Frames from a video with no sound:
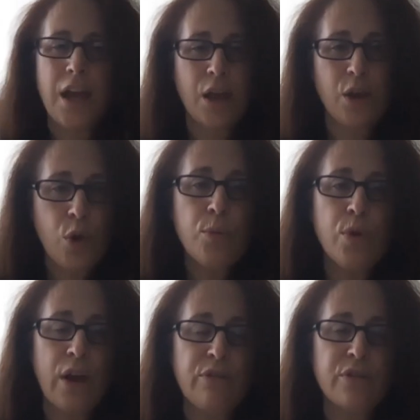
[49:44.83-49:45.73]
and
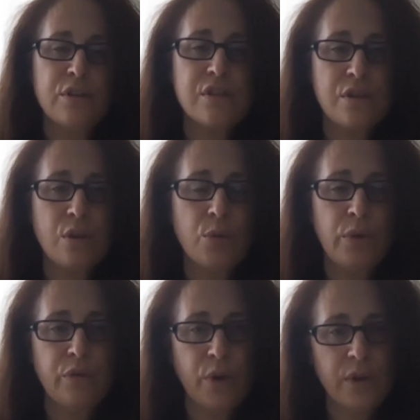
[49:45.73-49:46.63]
global efforts so that we
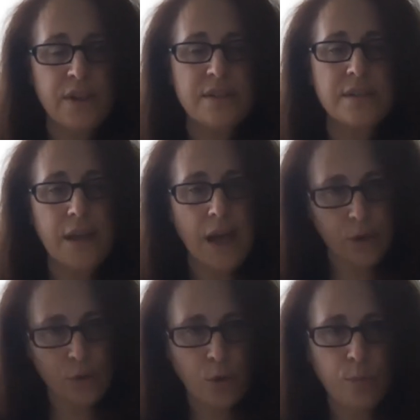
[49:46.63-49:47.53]
focus
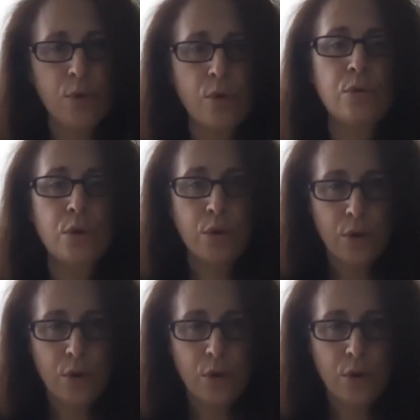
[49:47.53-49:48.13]
at global,